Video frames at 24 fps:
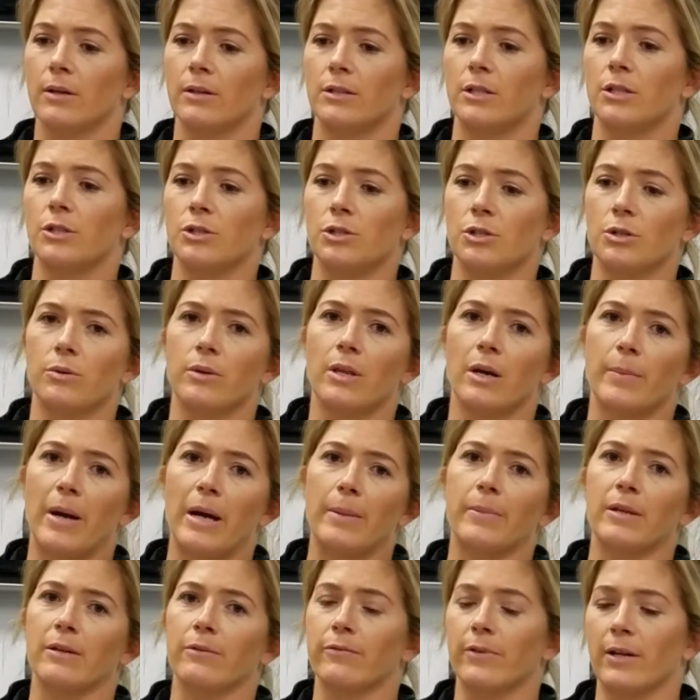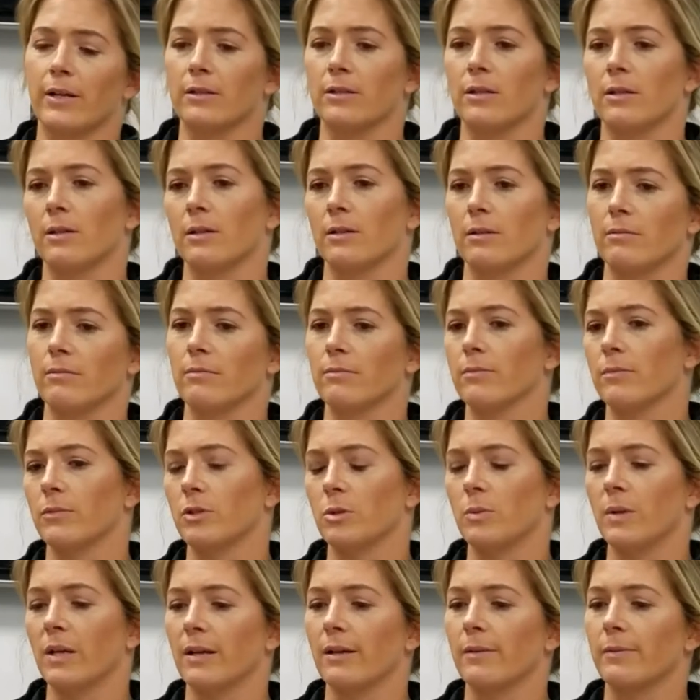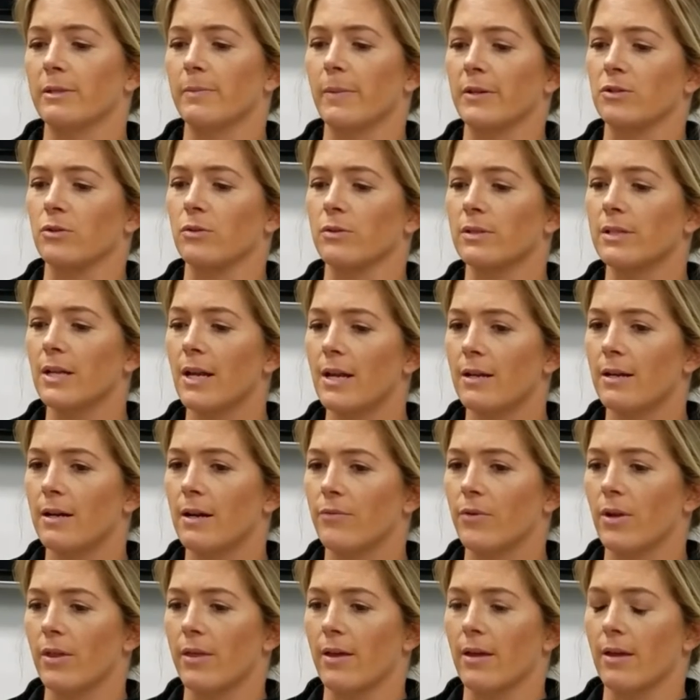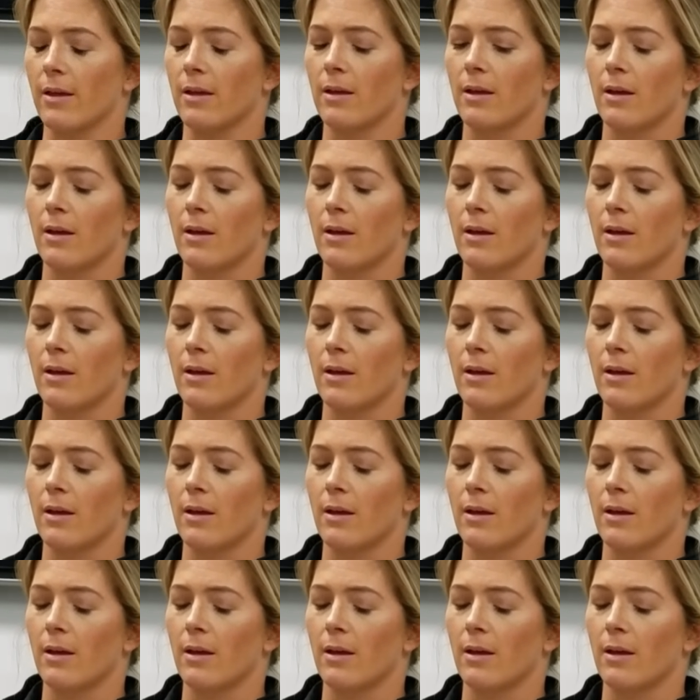tissue that might be infected and doing a special stain and everything.